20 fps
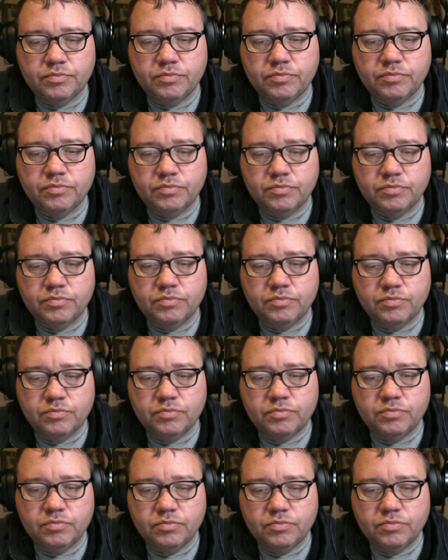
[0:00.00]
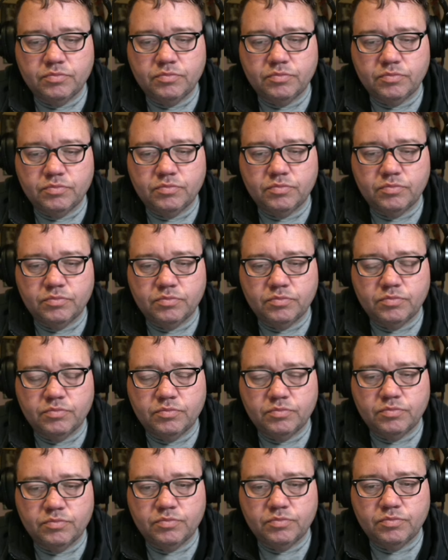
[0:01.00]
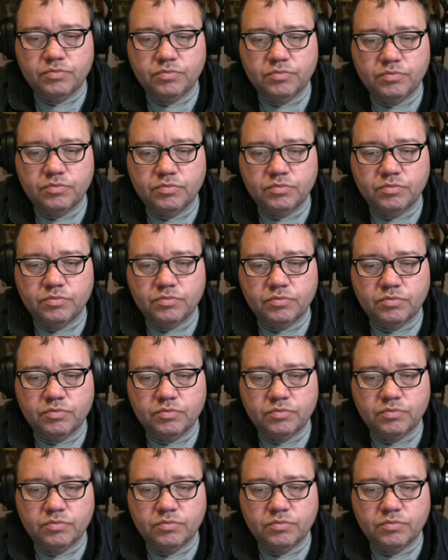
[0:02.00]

(not speaking)